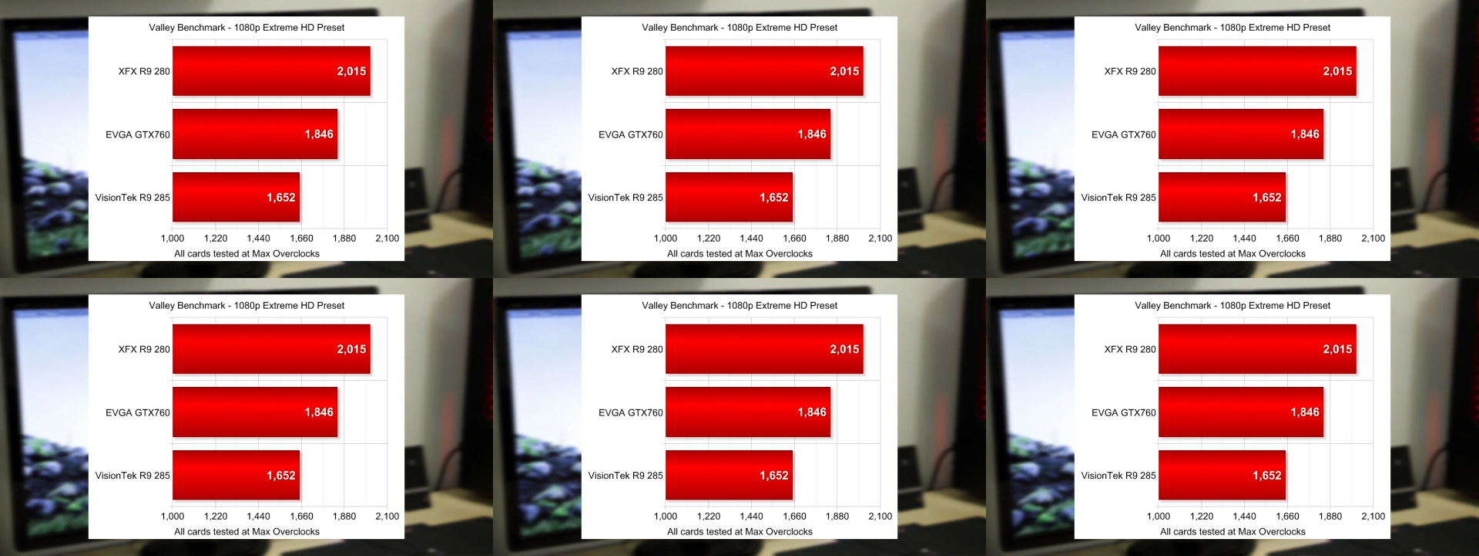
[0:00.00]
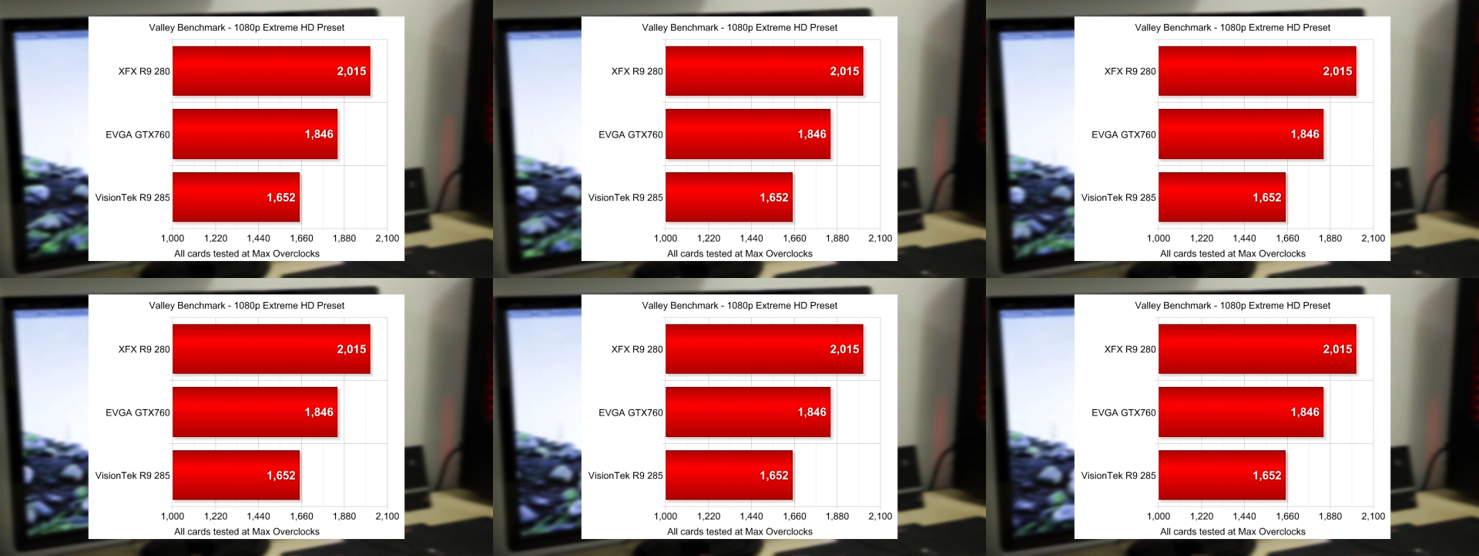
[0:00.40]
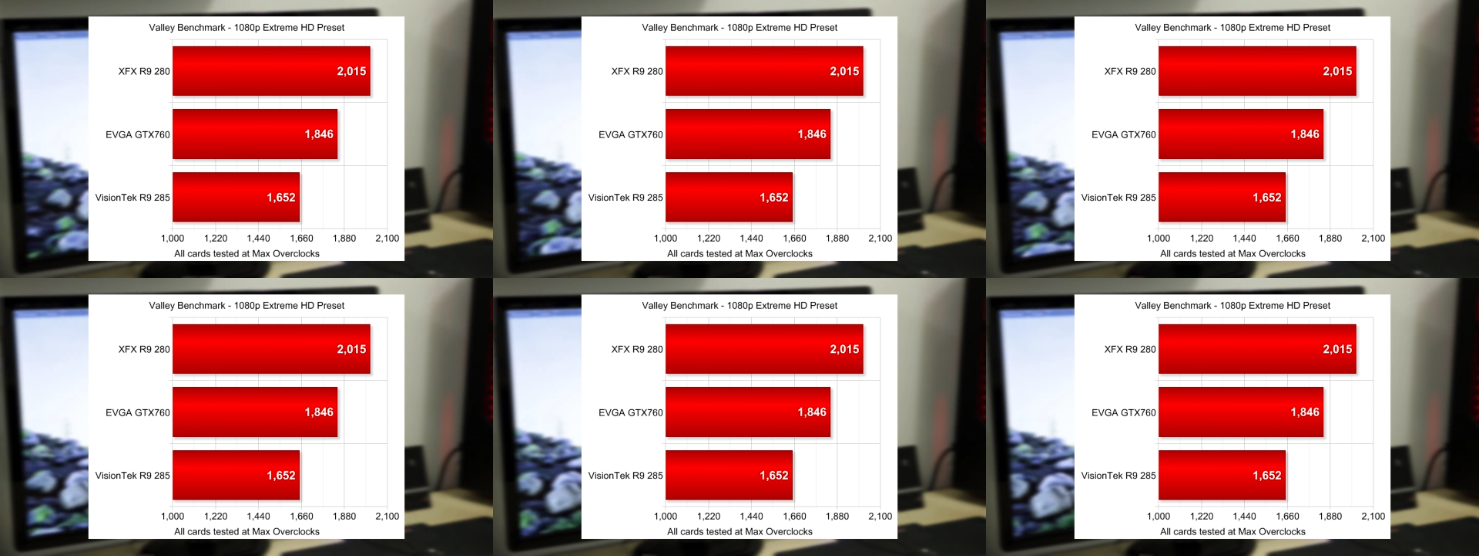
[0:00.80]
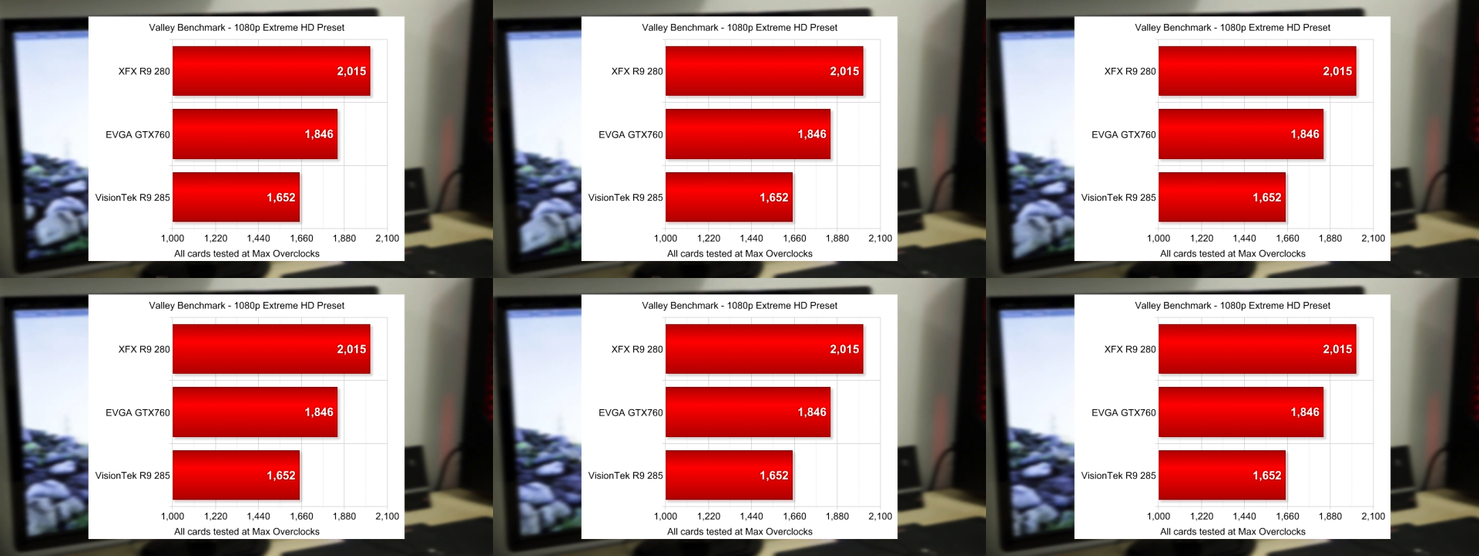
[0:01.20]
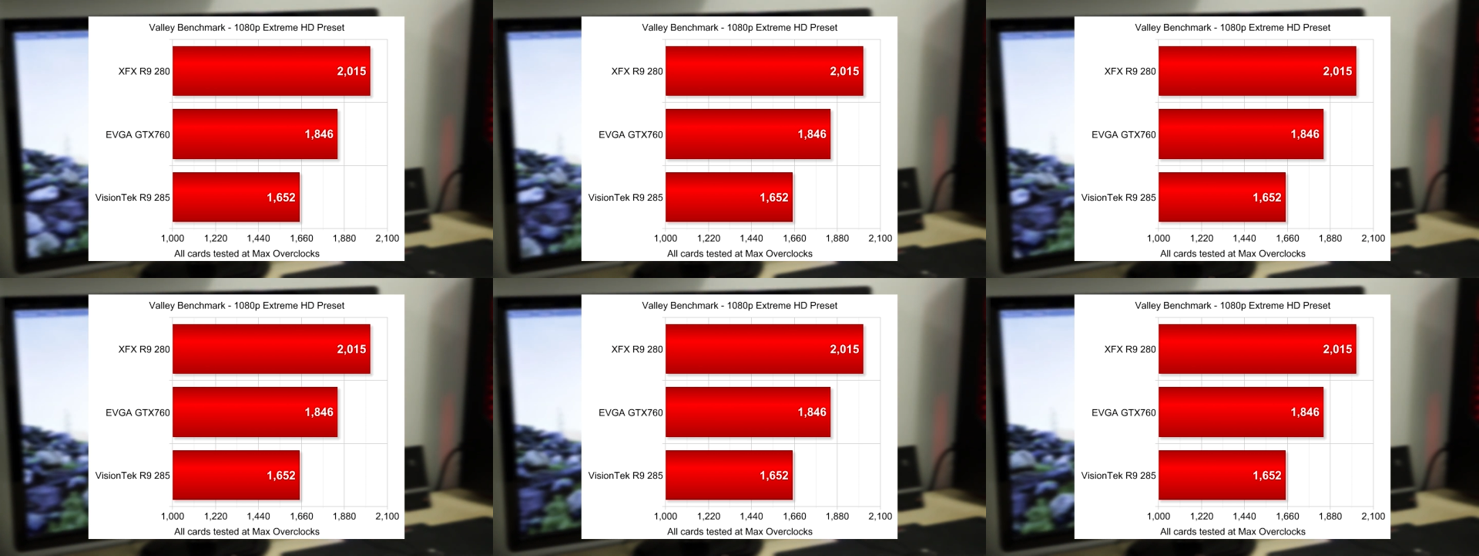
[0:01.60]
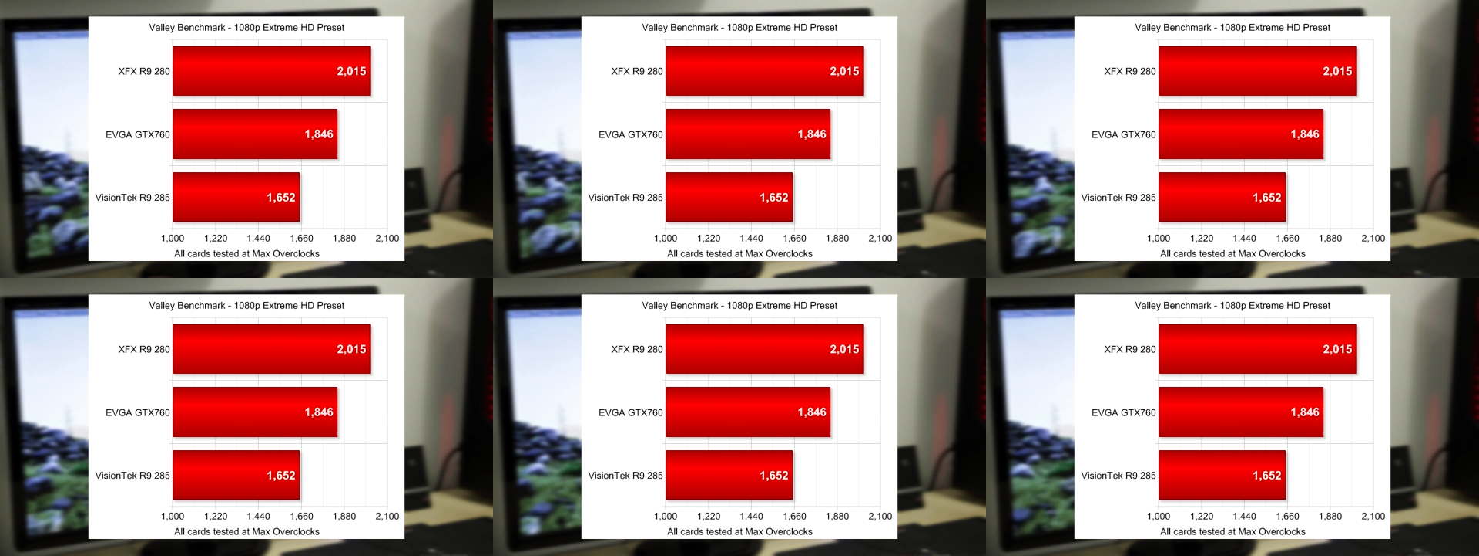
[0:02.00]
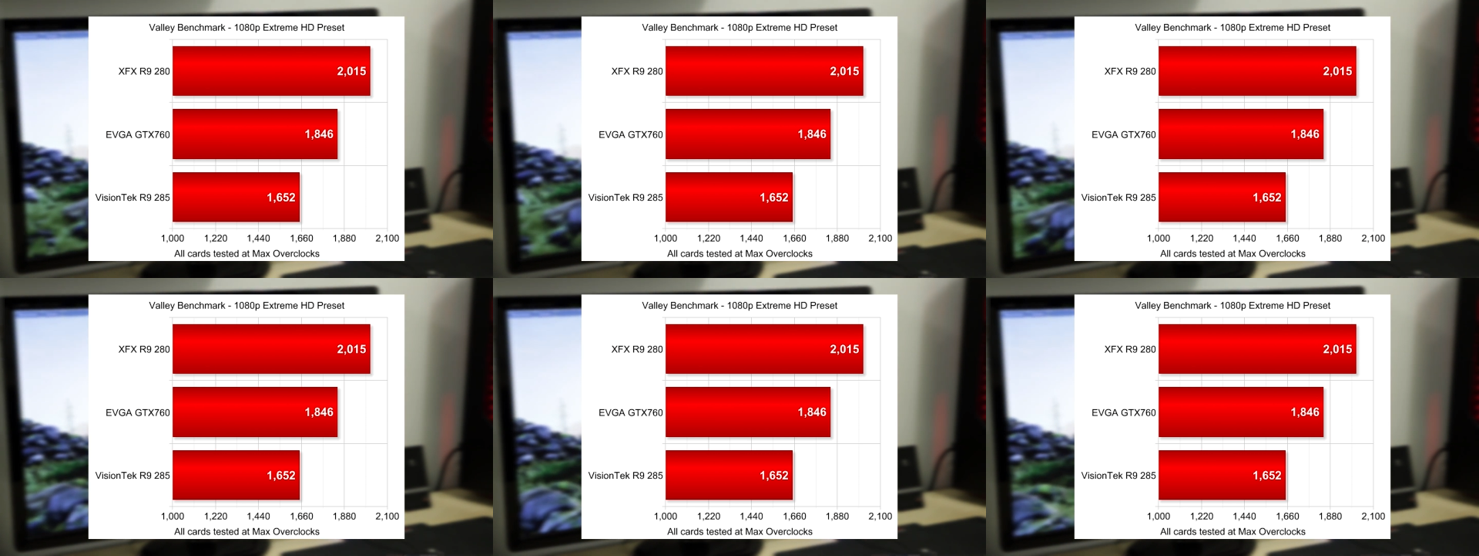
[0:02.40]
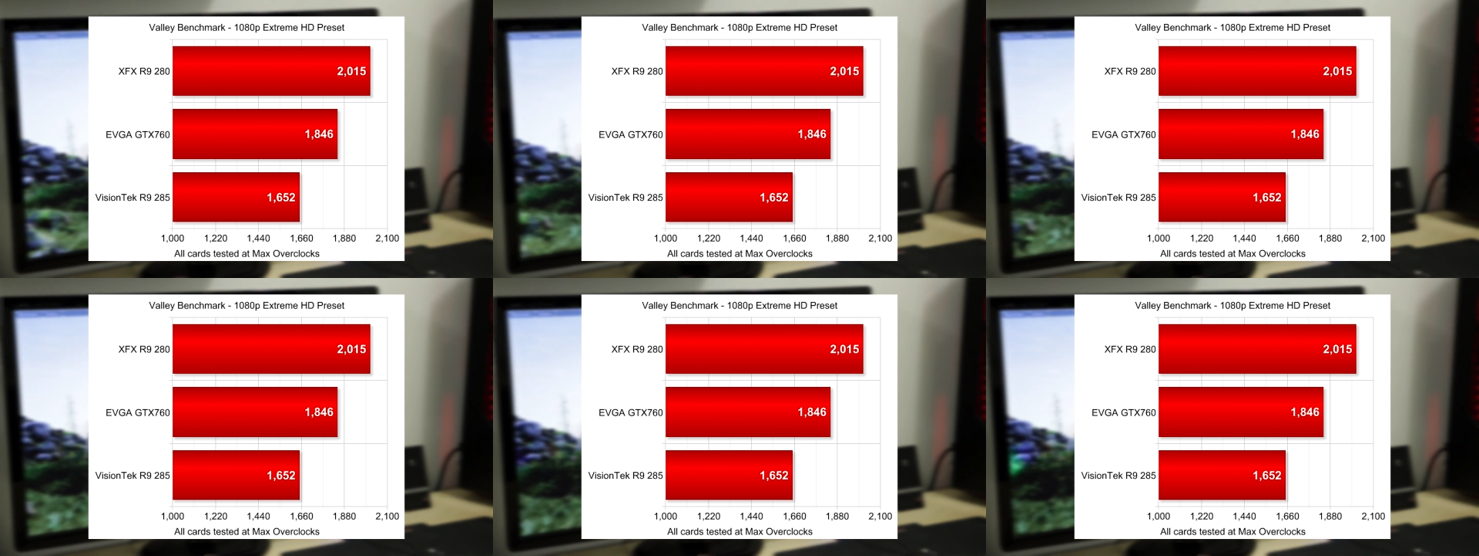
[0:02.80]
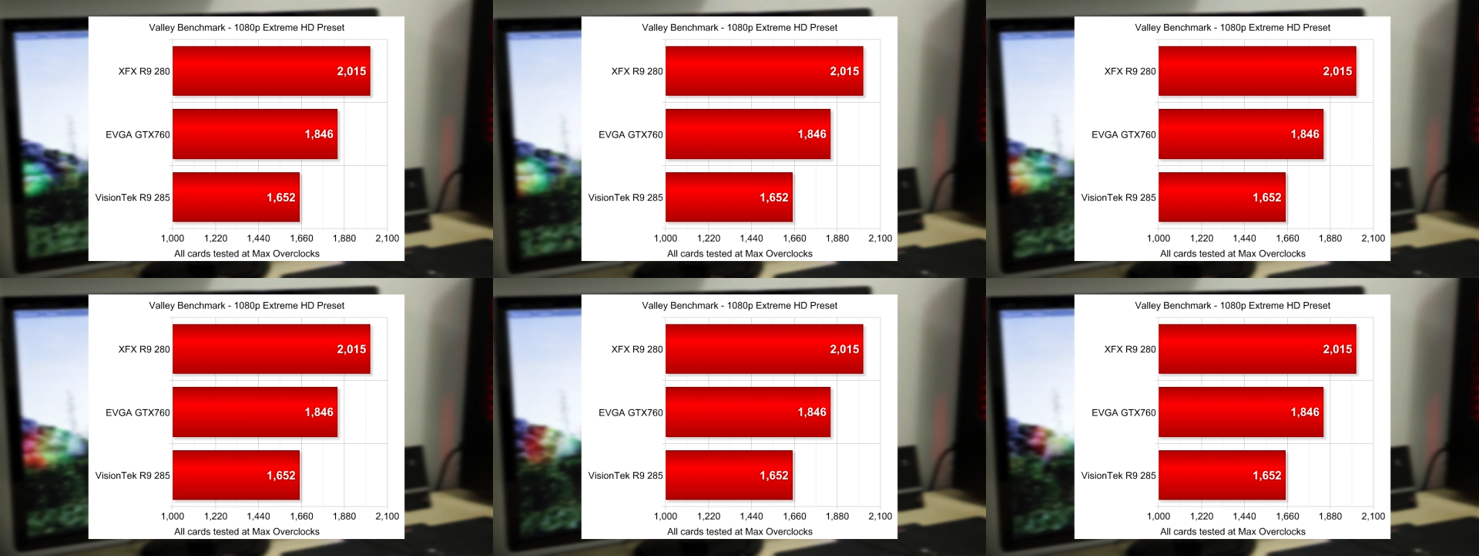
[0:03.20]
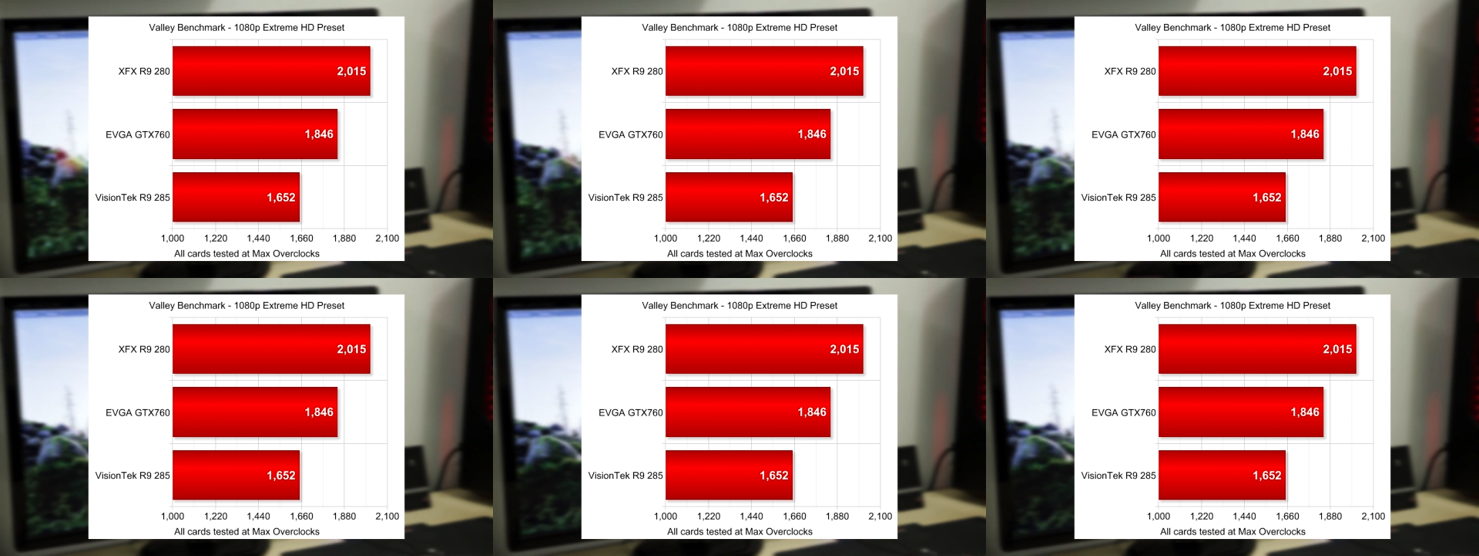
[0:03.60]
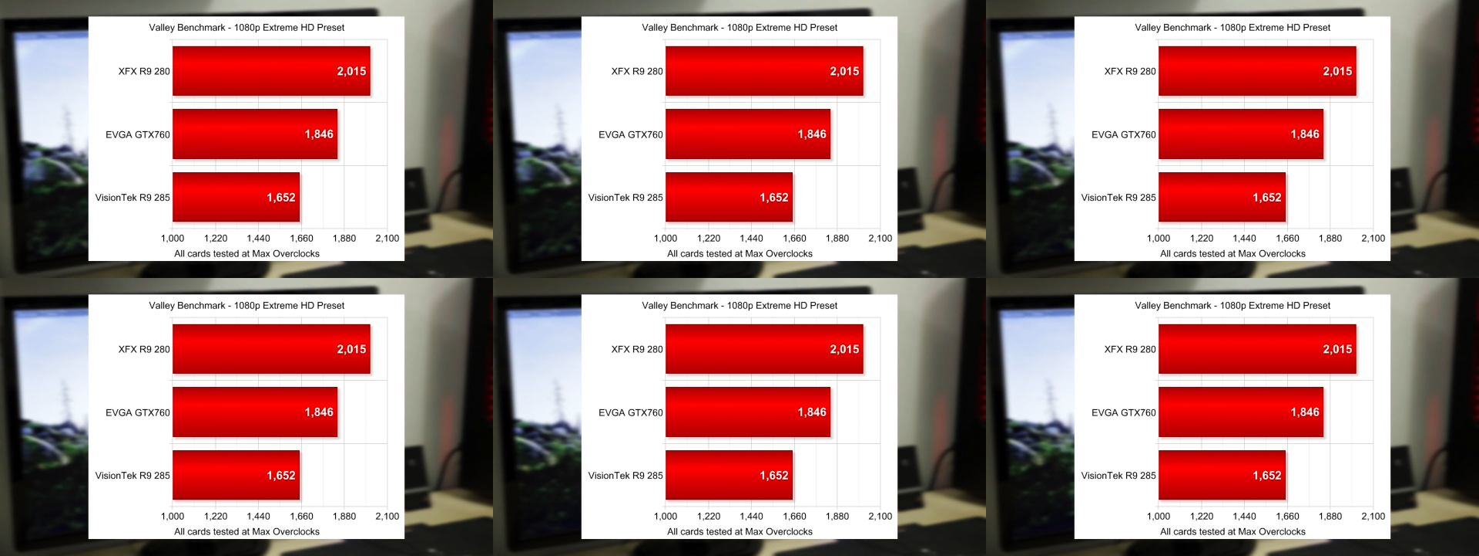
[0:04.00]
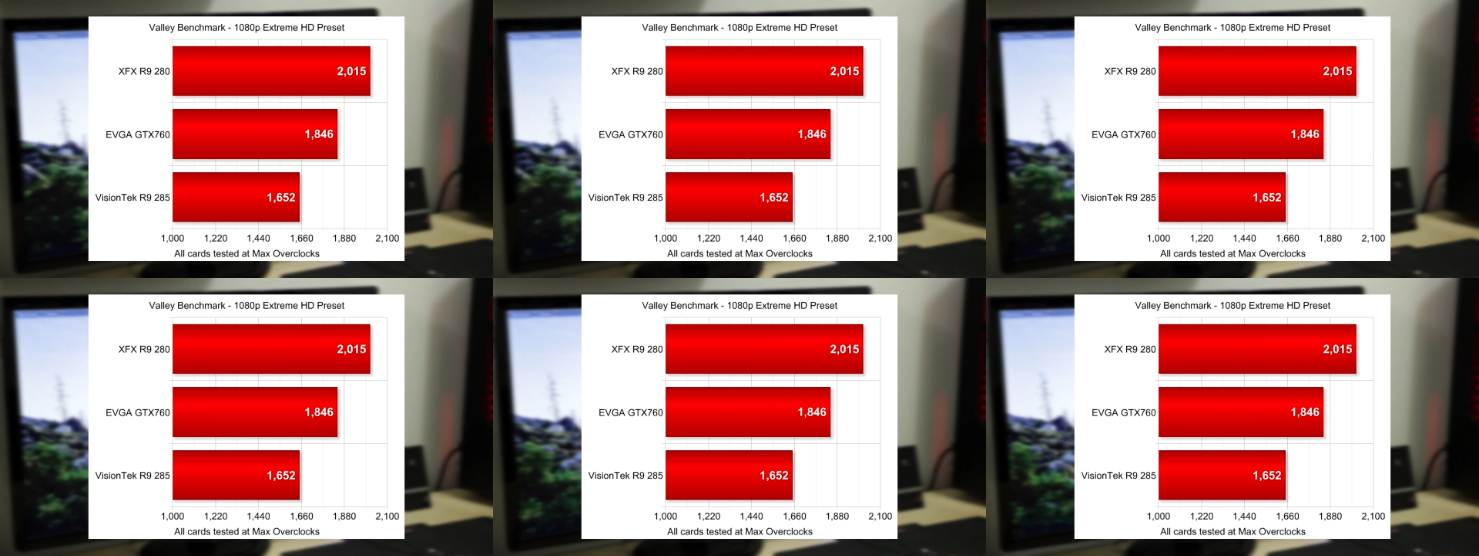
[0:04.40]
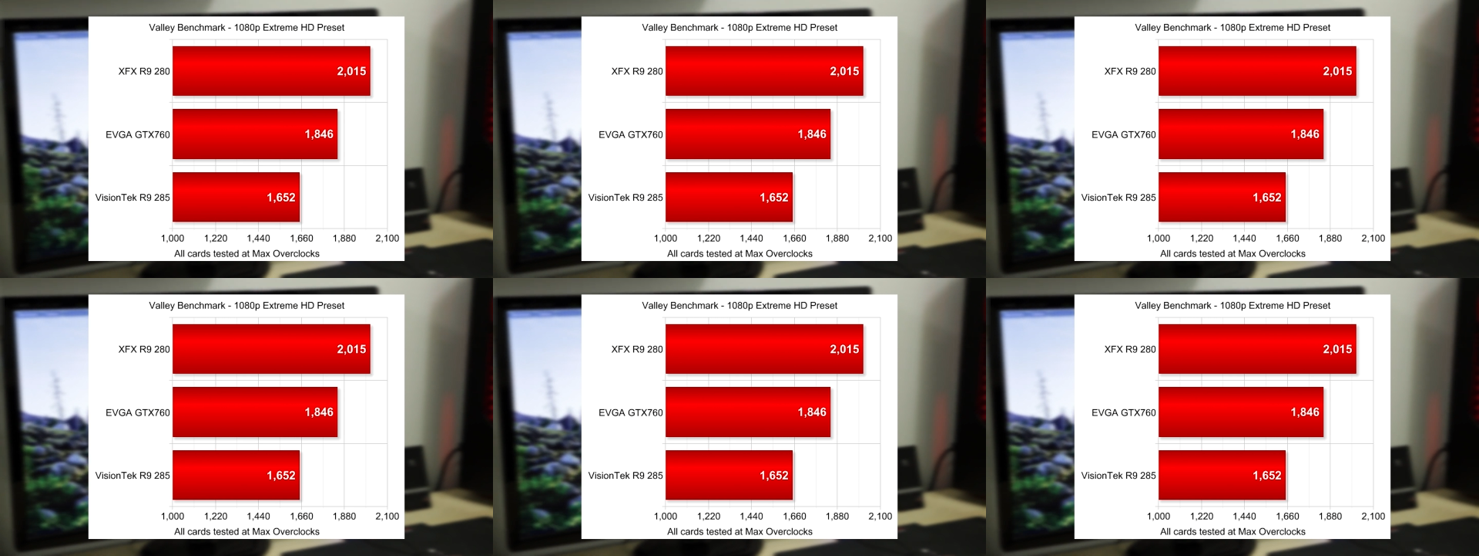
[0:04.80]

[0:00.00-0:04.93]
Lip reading: [unreadable: no face in view]